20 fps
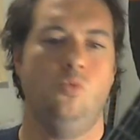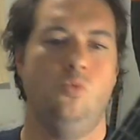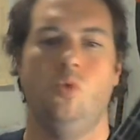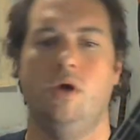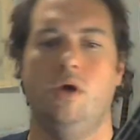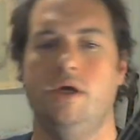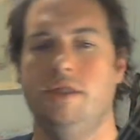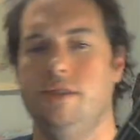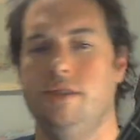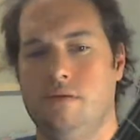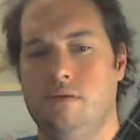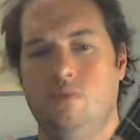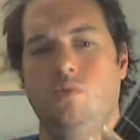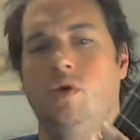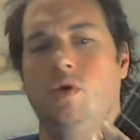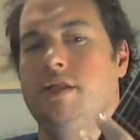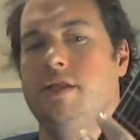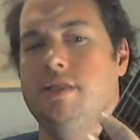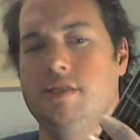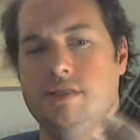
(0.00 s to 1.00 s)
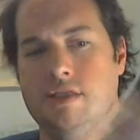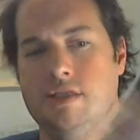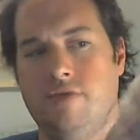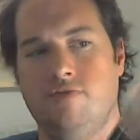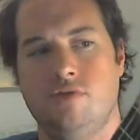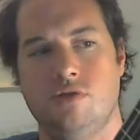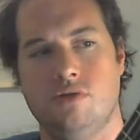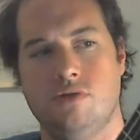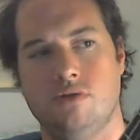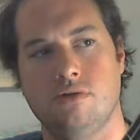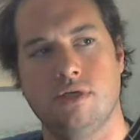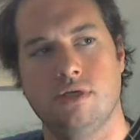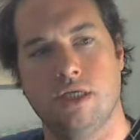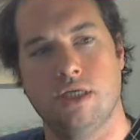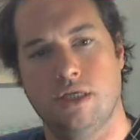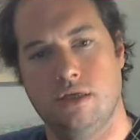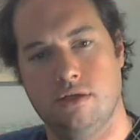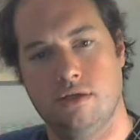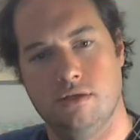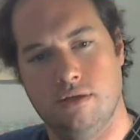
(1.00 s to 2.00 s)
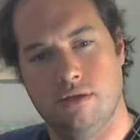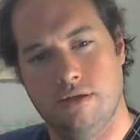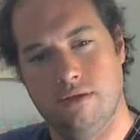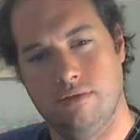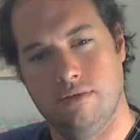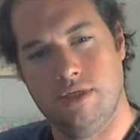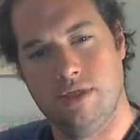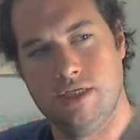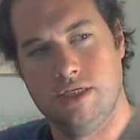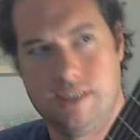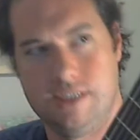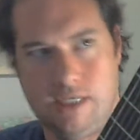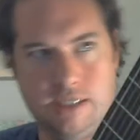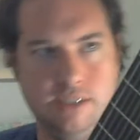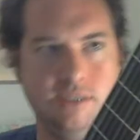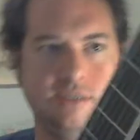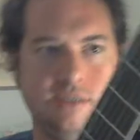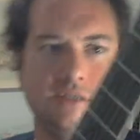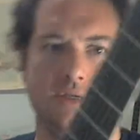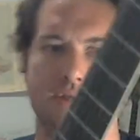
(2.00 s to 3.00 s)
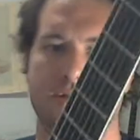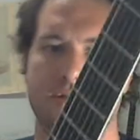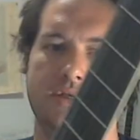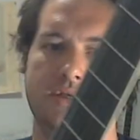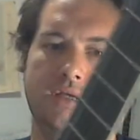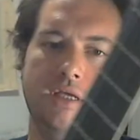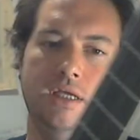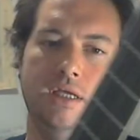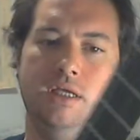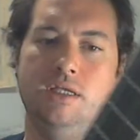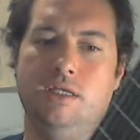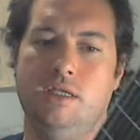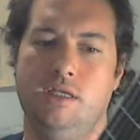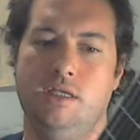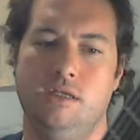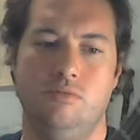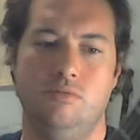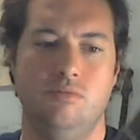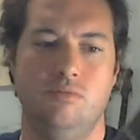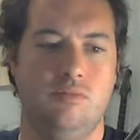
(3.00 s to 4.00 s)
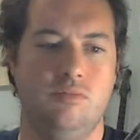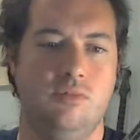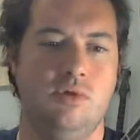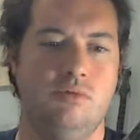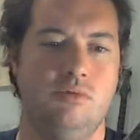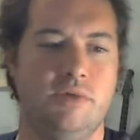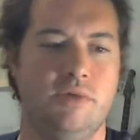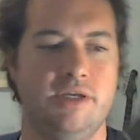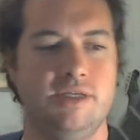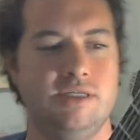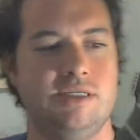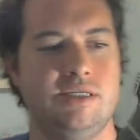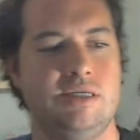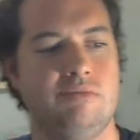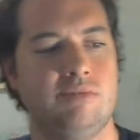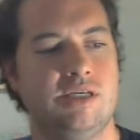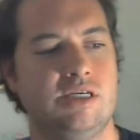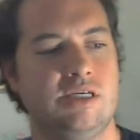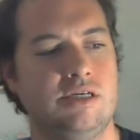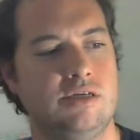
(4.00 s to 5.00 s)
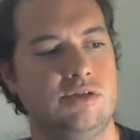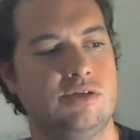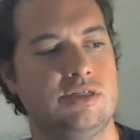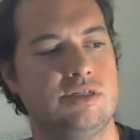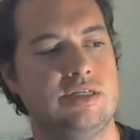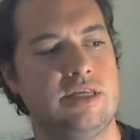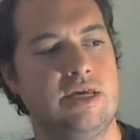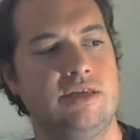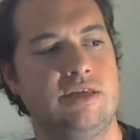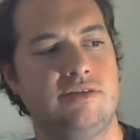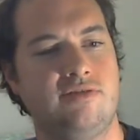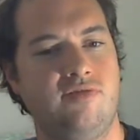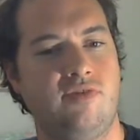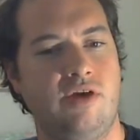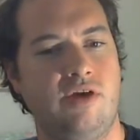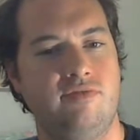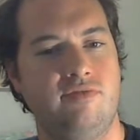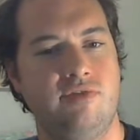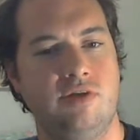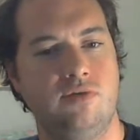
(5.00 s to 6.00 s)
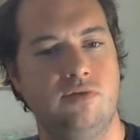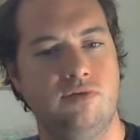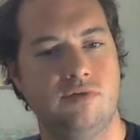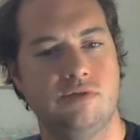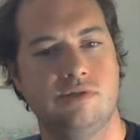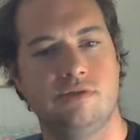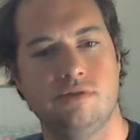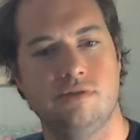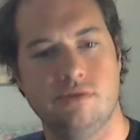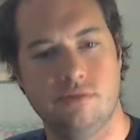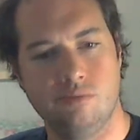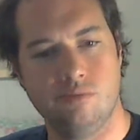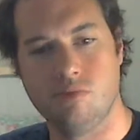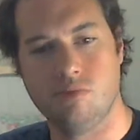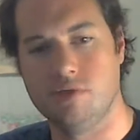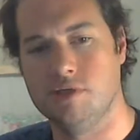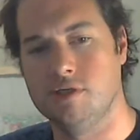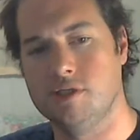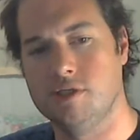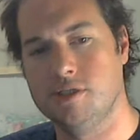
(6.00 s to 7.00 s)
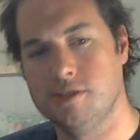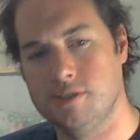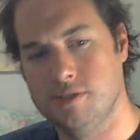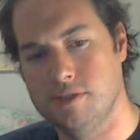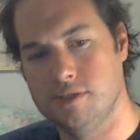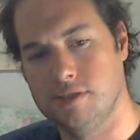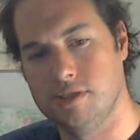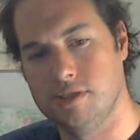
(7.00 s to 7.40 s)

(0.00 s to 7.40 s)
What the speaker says: why the 7-string exists. It might seem like it just adds 5 notes, but